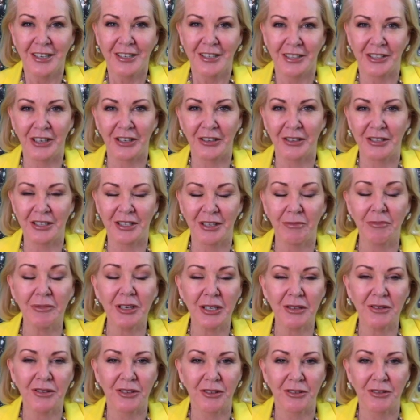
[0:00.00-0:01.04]
So
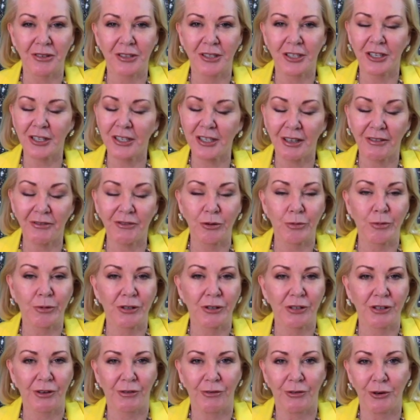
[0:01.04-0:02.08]
sometimes you just have to
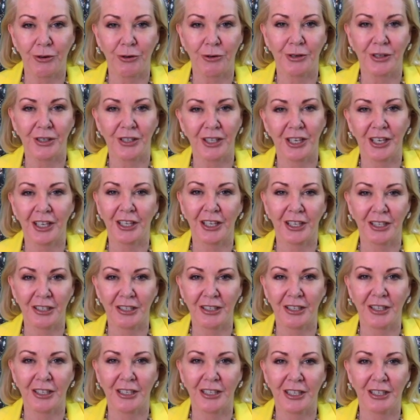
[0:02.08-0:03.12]
push forward
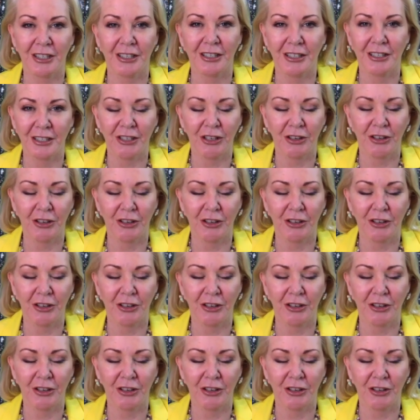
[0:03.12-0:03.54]
and, uh,